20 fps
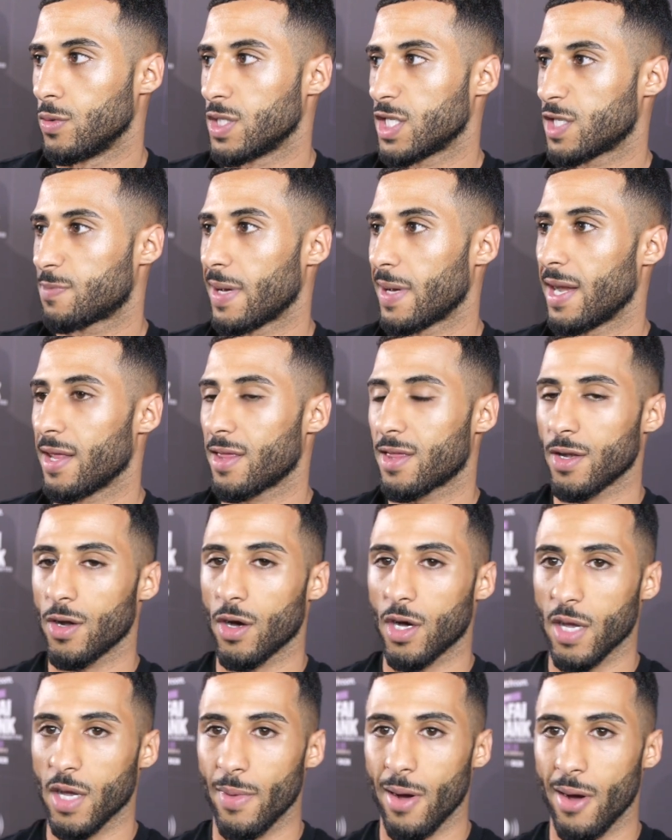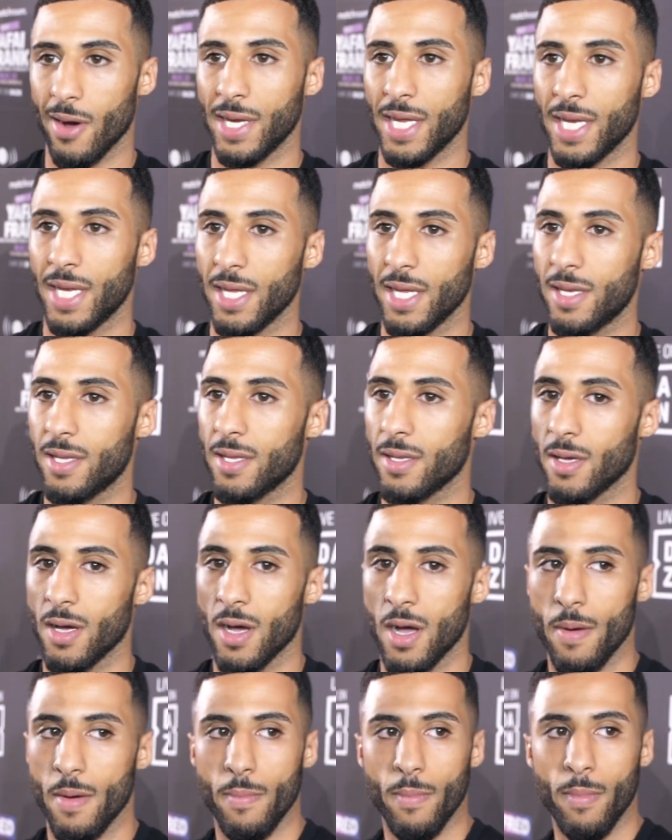we expected to knock him out, and he did.
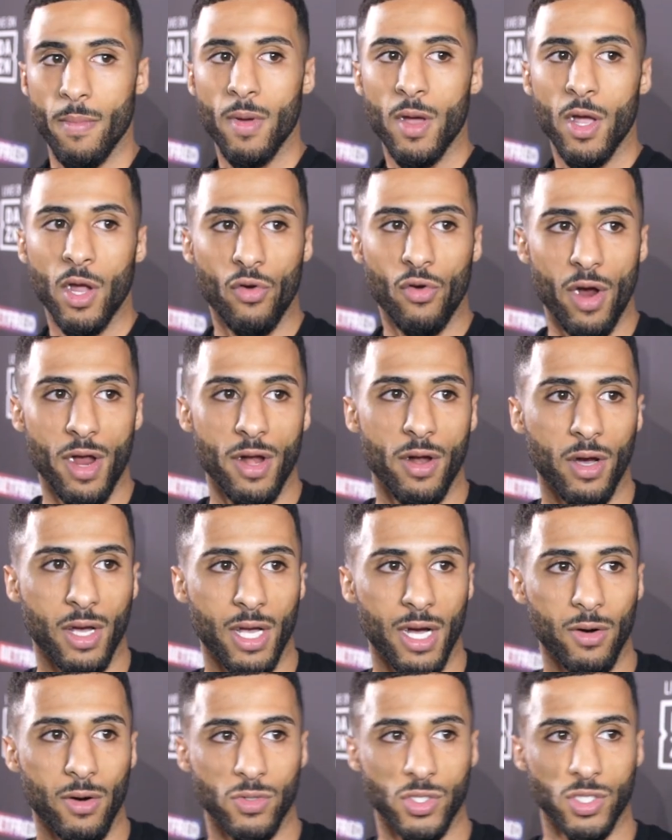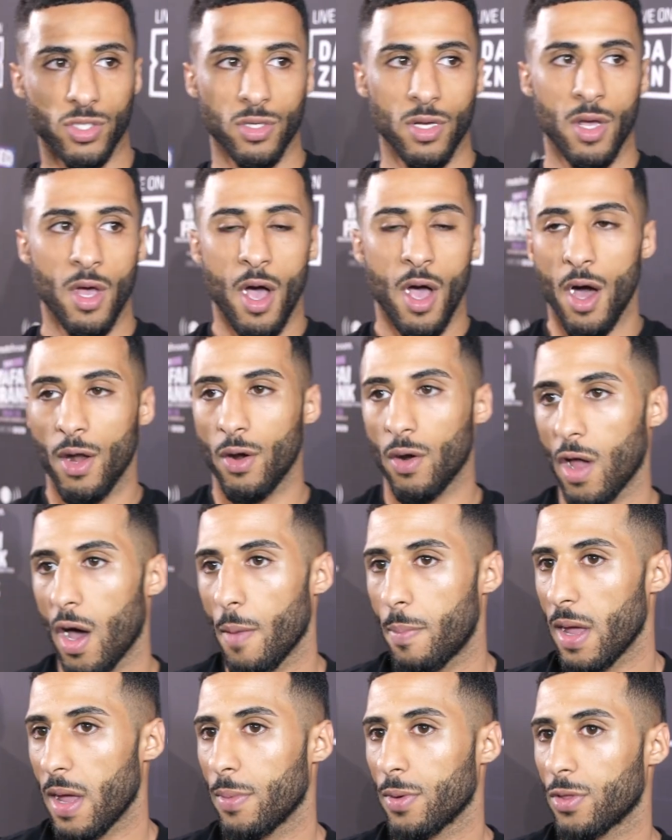Um, great knockouts. I know a
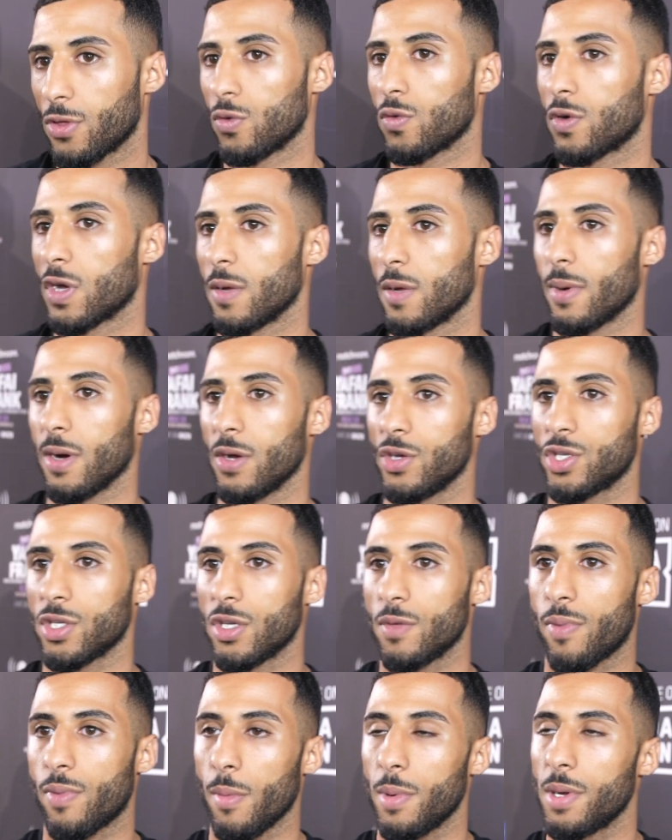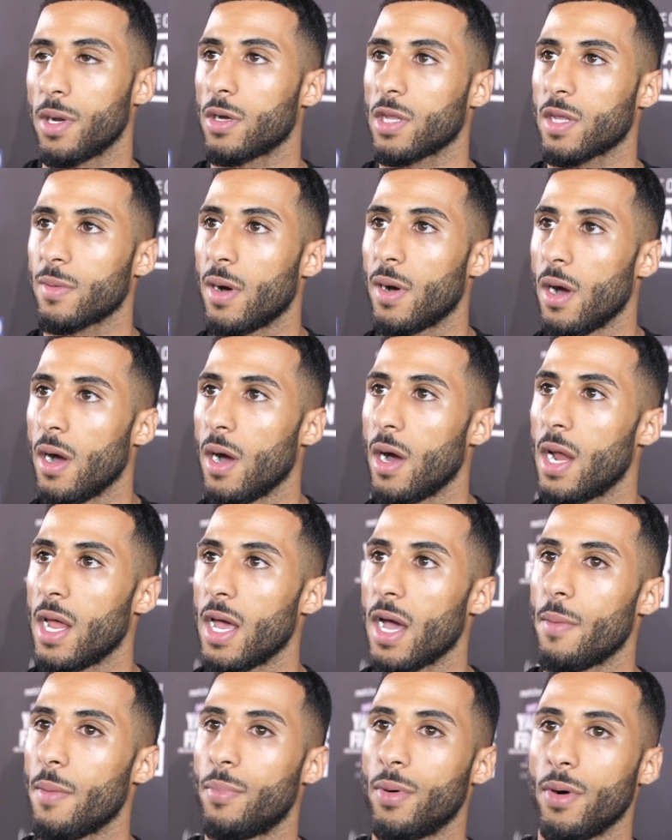lot of people talking about should have probably knocked him out
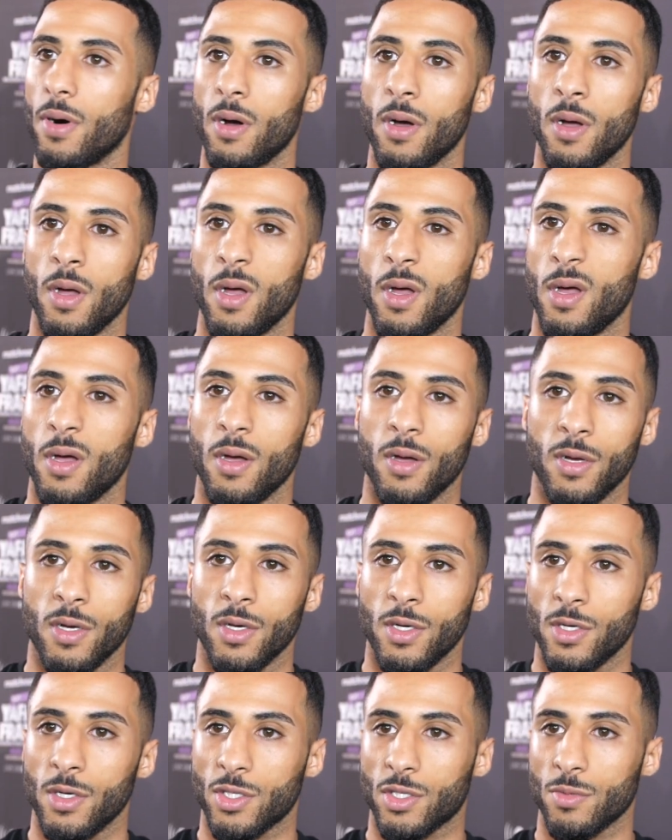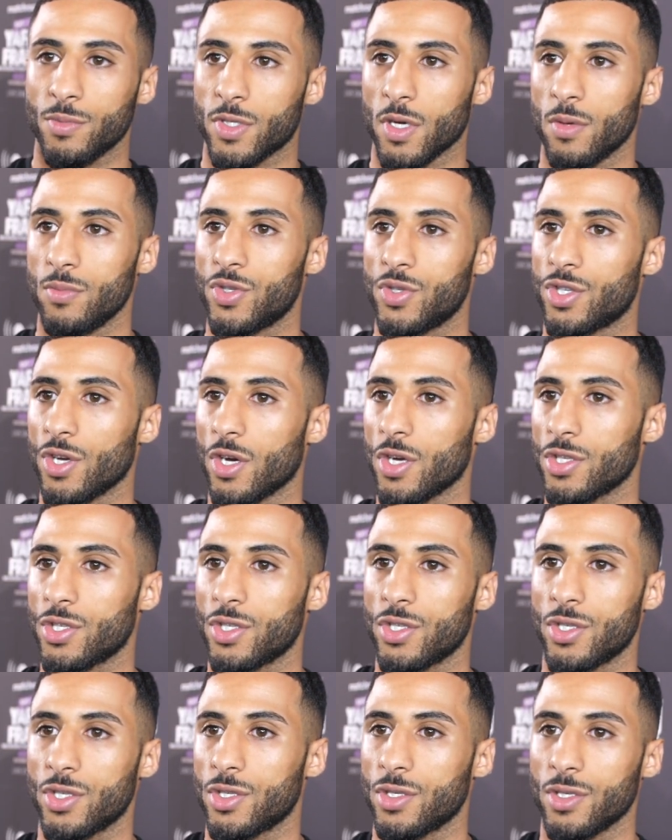earlier, but sometimes
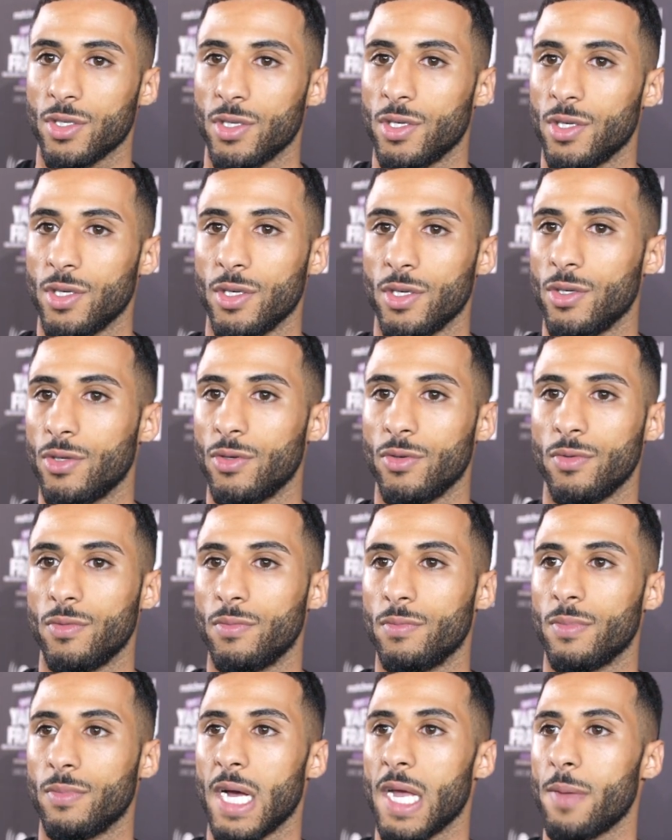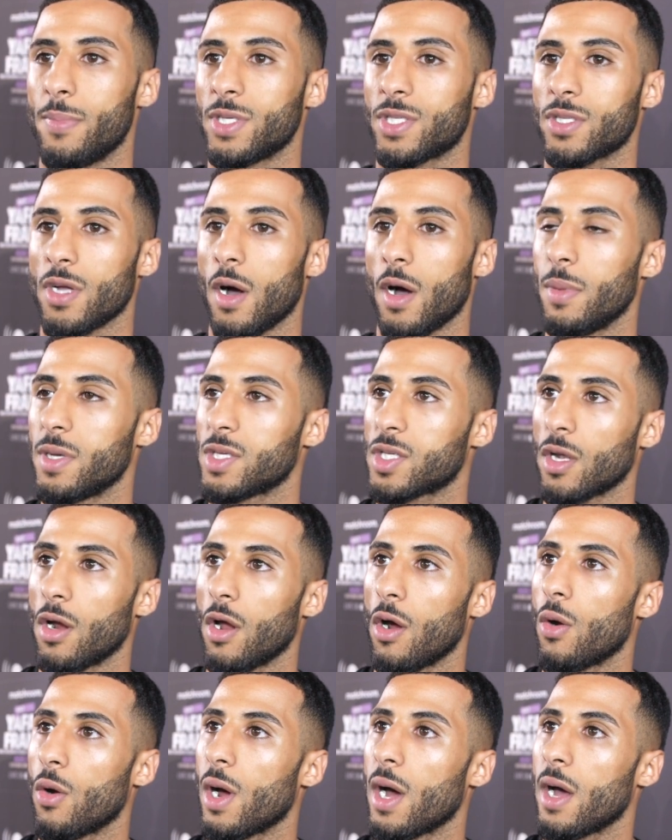Josh, will maybe start a bit
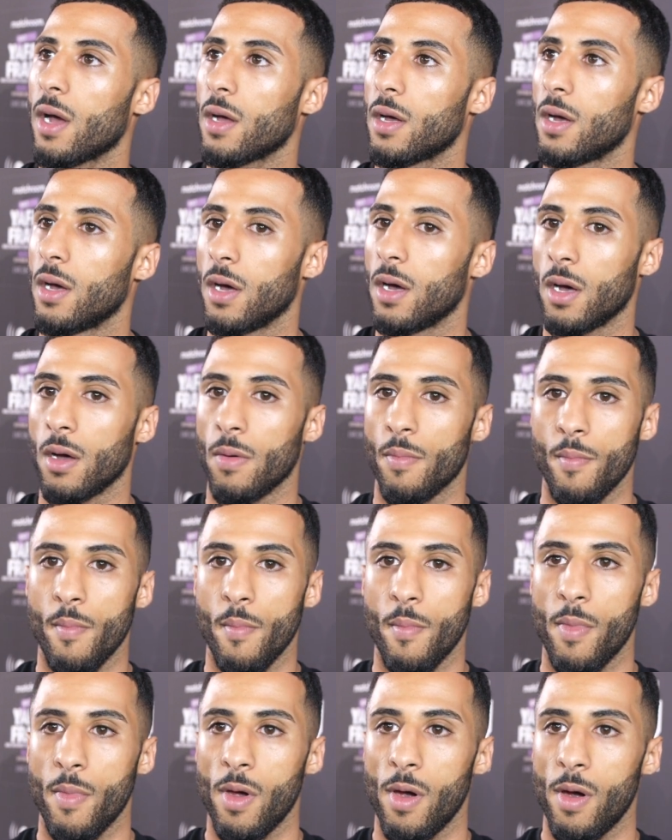slower. Um,